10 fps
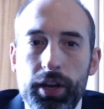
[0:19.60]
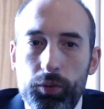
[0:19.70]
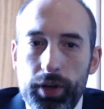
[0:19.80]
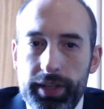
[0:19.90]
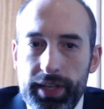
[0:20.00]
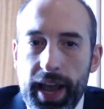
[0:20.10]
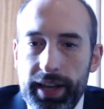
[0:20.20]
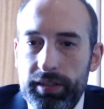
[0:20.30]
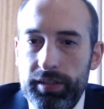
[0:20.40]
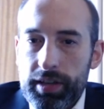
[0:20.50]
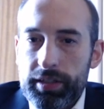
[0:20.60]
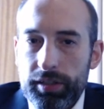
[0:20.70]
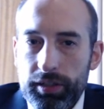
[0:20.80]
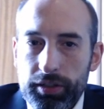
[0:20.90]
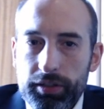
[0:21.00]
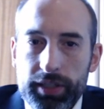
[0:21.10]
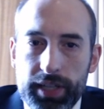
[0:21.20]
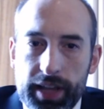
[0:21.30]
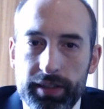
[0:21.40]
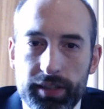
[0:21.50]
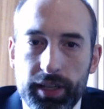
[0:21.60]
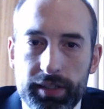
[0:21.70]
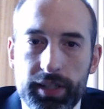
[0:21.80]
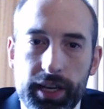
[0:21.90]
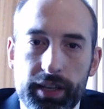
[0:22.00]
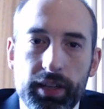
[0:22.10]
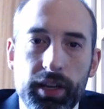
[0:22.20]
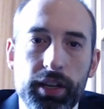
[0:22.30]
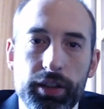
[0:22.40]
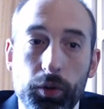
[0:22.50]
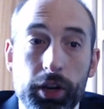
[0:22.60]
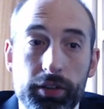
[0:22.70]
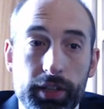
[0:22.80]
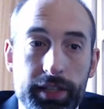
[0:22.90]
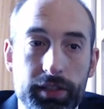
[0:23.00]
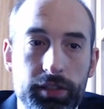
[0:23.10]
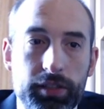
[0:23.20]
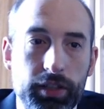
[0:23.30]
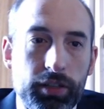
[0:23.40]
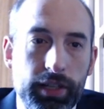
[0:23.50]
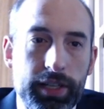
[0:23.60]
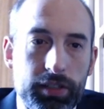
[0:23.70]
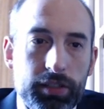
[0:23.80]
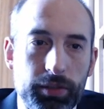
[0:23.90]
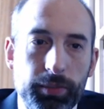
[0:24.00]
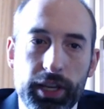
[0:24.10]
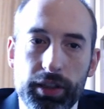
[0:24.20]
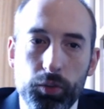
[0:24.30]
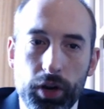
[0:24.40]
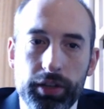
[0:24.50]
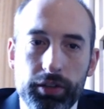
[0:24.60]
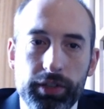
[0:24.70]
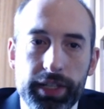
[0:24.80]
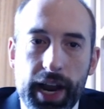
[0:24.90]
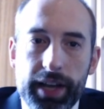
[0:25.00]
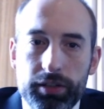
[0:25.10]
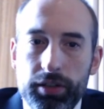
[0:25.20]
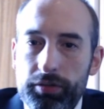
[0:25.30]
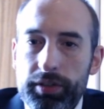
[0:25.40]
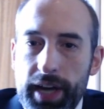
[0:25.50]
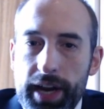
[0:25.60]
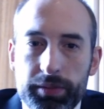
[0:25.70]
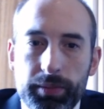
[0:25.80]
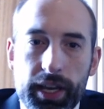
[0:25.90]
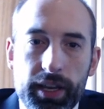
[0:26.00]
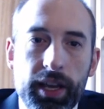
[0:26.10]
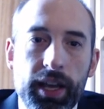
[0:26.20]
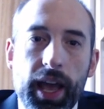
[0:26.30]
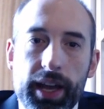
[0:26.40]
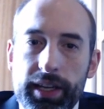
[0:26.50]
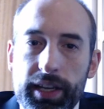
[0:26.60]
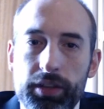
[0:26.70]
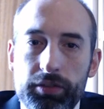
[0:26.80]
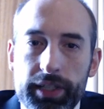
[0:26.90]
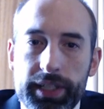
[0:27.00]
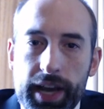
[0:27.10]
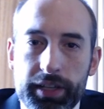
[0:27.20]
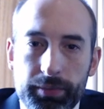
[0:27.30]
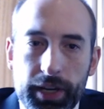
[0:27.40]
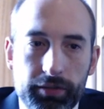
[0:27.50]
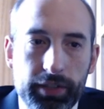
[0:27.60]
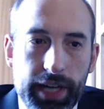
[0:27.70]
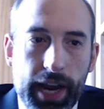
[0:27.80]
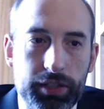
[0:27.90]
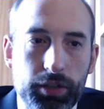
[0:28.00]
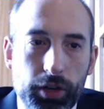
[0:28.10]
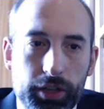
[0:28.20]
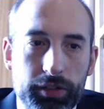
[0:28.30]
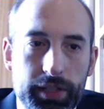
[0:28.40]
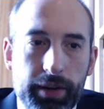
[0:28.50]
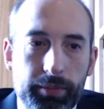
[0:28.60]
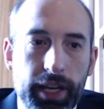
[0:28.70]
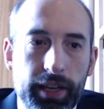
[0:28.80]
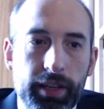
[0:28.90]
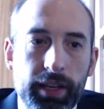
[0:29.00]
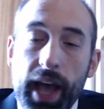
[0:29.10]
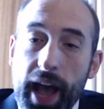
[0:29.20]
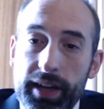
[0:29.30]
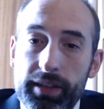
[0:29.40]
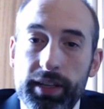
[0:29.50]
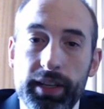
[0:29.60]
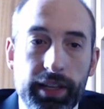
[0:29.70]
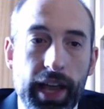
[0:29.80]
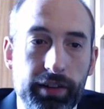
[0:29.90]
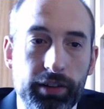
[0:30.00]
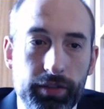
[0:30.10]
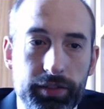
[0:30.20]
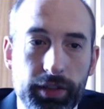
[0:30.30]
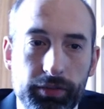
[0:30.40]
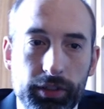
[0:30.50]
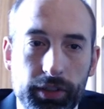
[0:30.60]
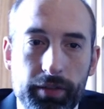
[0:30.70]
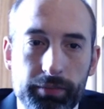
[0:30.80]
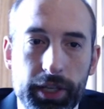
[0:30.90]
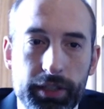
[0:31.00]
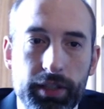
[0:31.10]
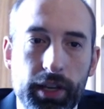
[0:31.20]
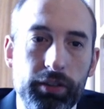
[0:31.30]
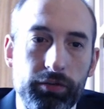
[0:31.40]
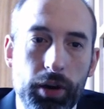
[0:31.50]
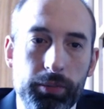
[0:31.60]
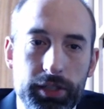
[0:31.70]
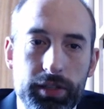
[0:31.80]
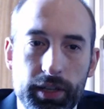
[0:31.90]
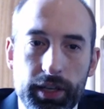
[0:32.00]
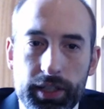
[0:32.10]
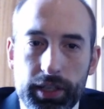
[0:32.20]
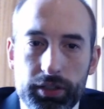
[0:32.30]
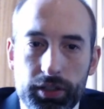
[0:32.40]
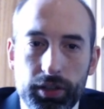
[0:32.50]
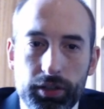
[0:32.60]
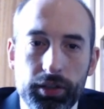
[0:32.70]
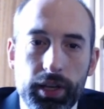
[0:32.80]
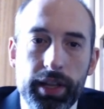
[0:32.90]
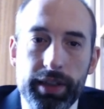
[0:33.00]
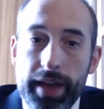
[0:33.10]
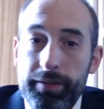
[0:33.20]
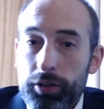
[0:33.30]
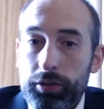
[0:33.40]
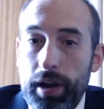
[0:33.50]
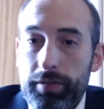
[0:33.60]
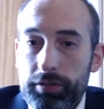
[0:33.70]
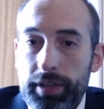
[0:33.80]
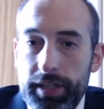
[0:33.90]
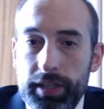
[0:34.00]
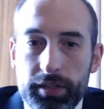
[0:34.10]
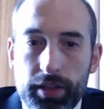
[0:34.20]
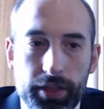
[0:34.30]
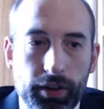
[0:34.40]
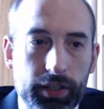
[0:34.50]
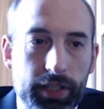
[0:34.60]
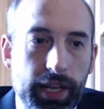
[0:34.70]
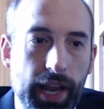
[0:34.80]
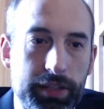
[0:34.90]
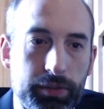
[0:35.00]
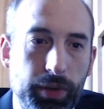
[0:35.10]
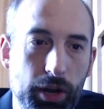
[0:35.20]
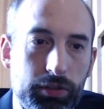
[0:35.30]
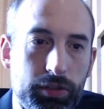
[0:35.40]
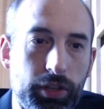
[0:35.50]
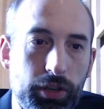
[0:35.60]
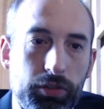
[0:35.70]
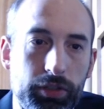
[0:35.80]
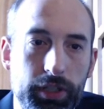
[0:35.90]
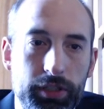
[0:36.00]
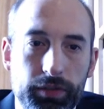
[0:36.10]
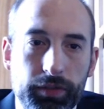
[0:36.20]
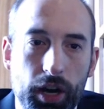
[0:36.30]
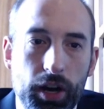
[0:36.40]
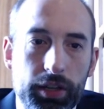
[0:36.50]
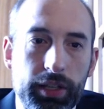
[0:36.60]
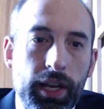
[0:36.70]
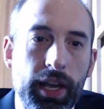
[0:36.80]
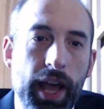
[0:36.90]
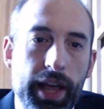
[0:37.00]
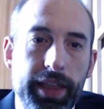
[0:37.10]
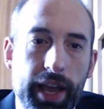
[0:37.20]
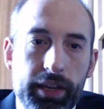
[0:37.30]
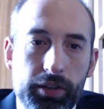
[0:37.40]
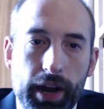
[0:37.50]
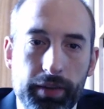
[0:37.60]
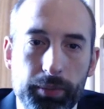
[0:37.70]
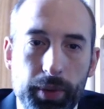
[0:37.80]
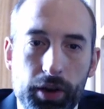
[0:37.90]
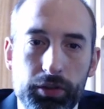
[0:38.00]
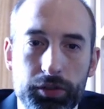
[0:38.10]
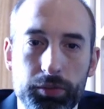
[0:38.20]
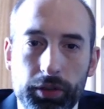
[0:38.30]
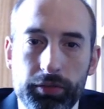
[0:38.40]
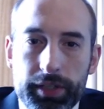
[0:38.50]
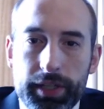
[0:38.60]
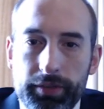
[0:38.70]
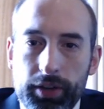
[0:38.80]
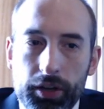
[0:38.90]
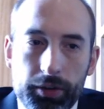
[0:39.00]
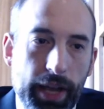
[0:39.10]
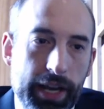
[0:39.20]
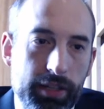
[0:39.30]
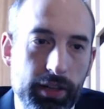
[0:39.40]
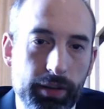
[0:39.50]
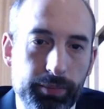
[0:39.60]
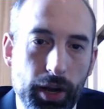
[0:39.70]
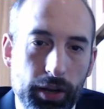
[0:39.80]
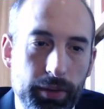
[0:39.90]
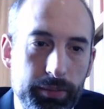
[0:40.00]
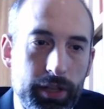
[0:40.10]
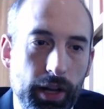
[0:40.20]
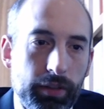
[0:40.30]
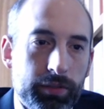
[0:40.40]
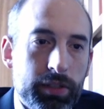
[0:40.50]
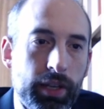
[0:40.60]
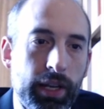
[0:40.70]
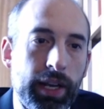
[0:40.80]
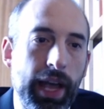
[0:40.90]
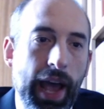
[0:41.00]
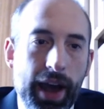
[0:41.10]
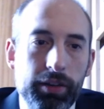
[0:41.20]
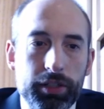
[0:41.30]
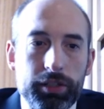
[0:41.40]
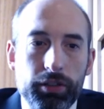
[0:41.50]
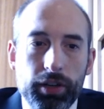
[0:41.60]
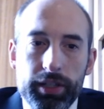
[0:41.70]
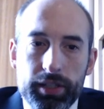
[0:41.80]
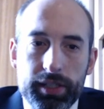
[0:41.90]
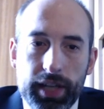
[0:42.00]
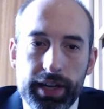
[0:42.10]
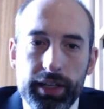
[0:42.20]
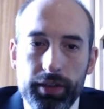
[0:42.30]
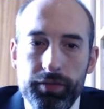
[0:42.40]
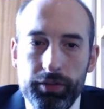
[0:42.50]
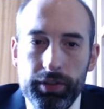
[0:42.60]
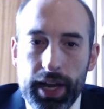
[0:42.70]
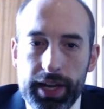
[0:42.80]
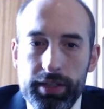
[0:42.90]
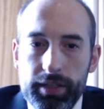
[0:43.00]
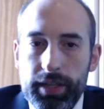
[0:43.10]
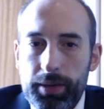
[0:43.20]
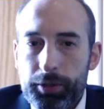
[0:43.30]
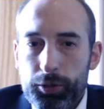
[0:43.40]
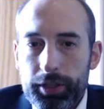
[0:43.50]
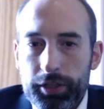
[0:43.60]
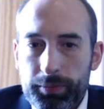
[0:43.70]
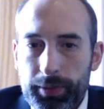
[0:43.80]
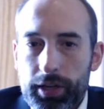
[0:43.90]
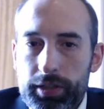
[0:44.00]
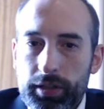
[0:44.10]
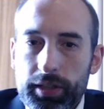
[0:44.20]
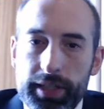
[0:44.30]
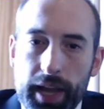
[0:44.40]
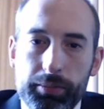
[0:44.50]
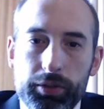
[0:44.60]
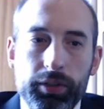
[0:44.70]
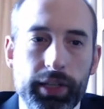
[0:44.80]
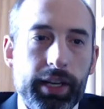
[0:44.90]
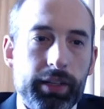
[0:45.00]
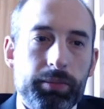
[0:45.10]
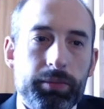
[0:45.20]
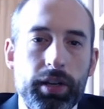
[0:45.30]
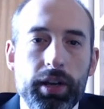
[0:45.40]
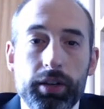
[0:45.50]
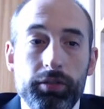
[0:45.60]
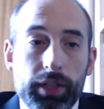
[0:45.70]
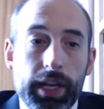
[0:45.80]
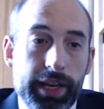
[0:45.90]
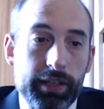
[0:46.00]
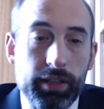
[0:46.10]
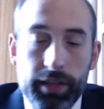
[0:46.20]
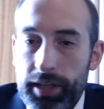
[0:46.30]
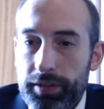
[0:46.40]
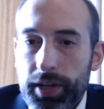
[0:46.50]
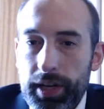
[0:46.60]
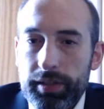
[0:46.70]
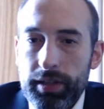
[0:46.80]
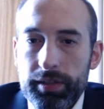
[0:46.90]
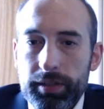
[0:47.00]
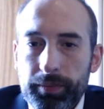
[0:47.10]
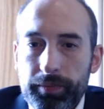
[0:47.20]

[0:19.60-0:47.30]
with texts such as Luke 10:16 the one who listens to you listens to me and the one who rejects you rejects me and he who rejects me rejects the one who sent me and in the area of civil government, Romans 13:2, therefore whoever resists authority has opposed the ordinance of God, and they who have opposed will receive condemnation upon themselves. How does your understanding of the relationship between spiritual and temporal kingdoms relate to these verses?